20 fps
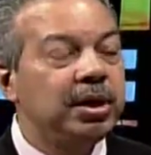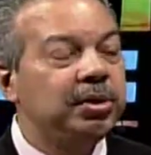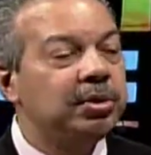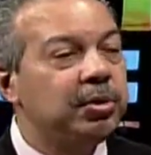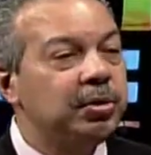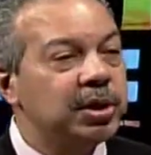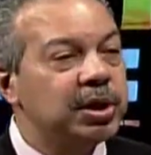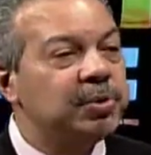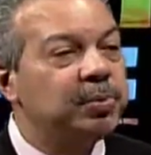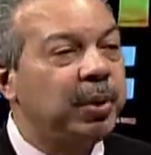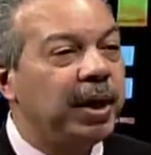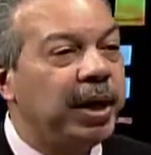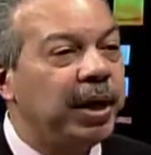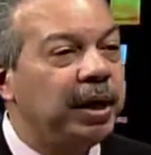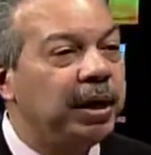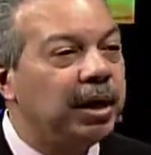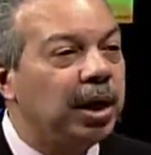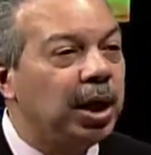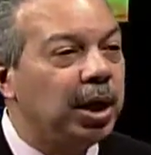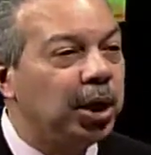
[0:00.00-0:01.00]
to
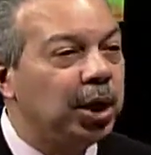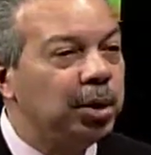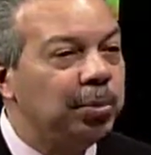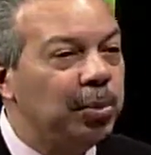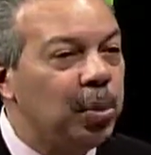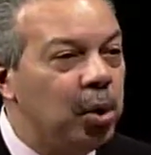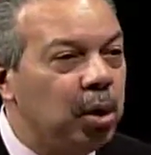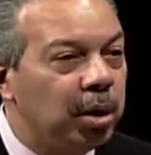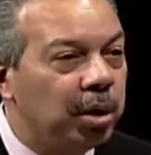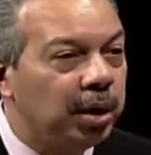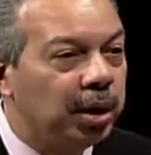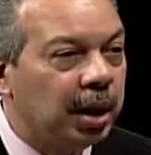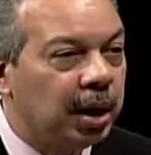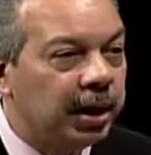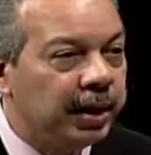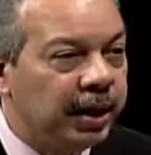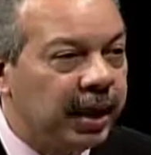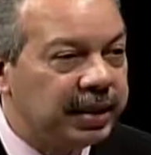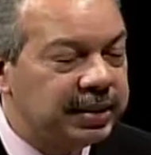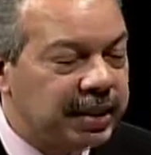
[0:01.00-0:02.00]
explain a little more
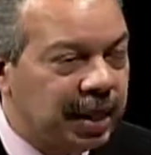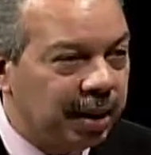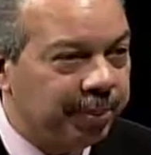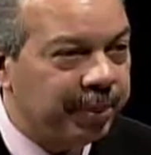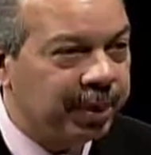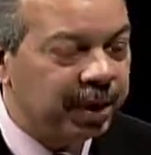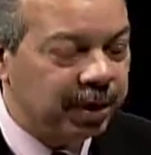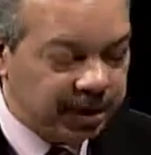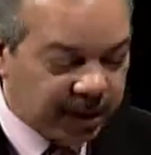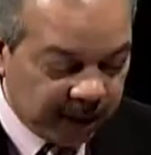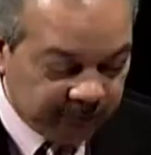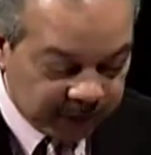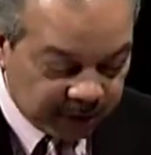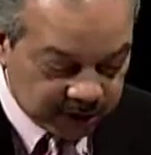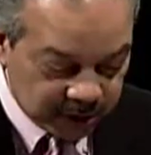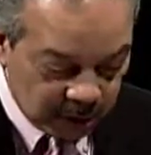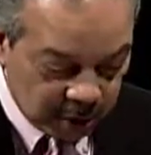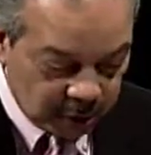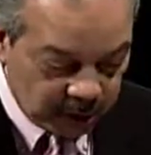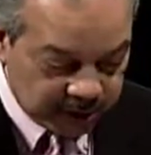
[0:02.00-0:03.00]
on that topic. David,
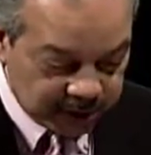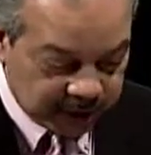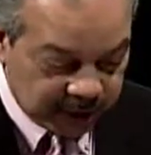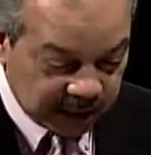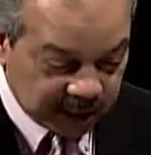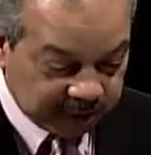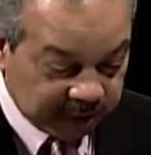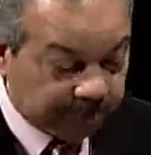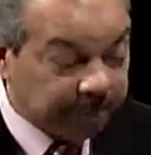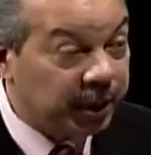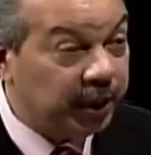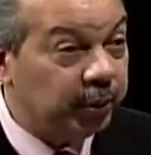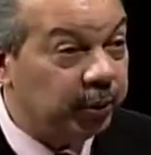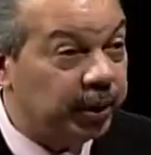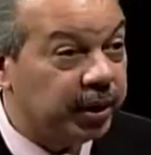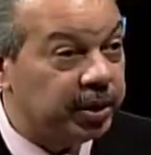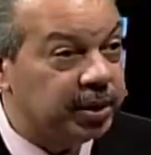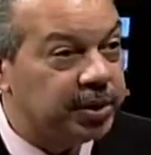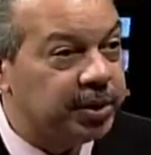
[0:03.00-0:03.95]
as always, thanks for being with us.